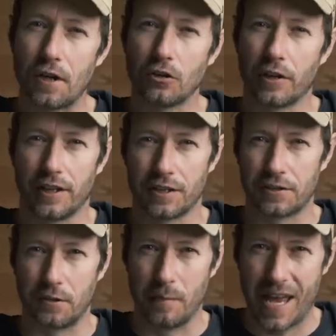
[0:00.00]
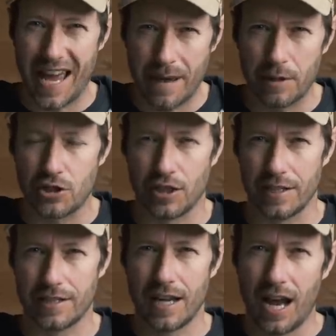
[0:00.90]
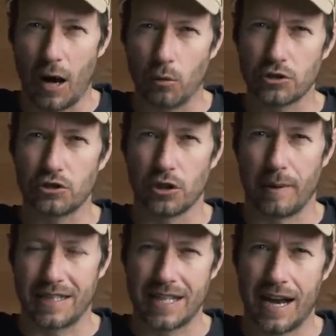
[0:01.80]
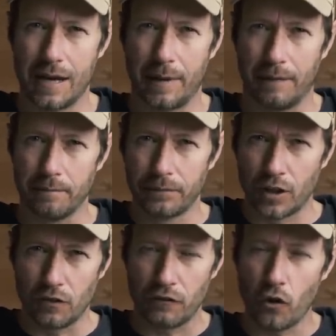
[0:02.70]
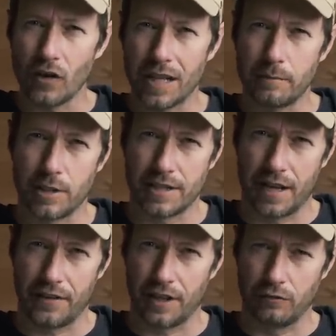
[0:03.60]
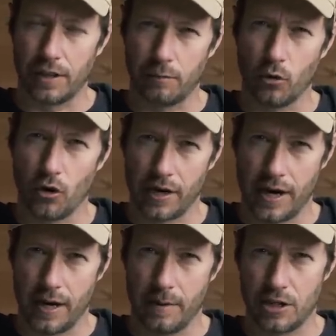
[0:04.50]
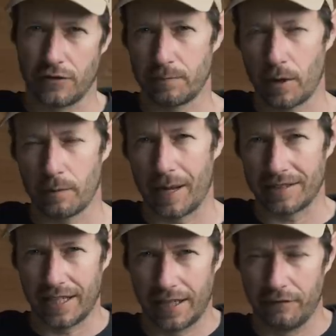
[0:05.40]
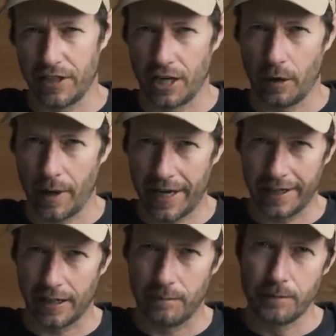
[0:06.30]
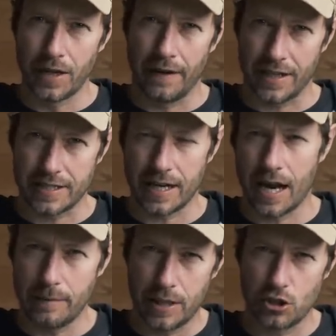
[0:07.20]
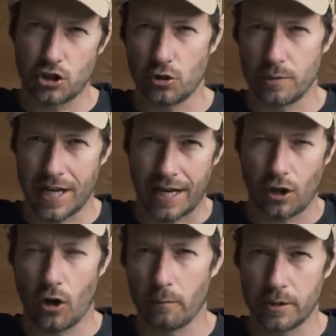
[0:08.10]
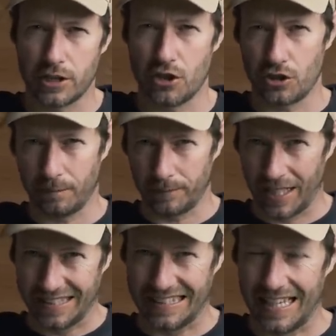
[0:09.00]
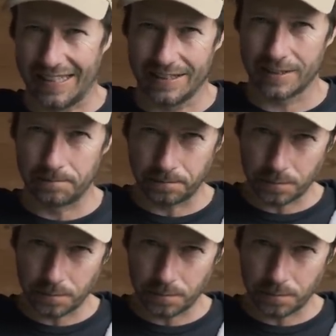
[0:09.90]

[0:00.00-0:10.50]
start looking at some images, I want to talk about timing. There are four elements that I think are really important in an image. I've spoken about it in a video here, and that's timing, subject, composition, and light.